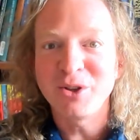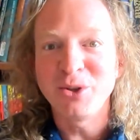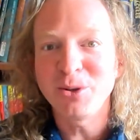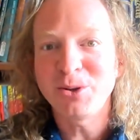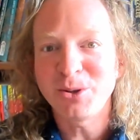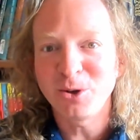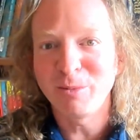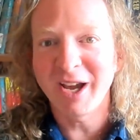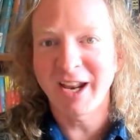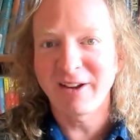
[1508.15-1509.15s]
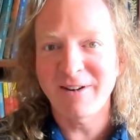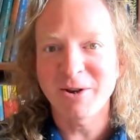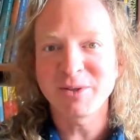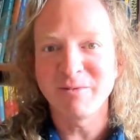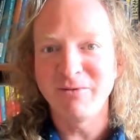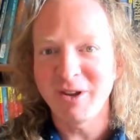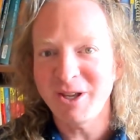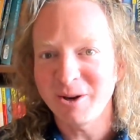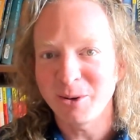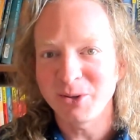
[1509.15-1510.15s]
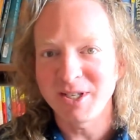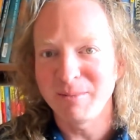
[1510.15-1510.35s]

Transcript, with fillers: YouTube and I found some videos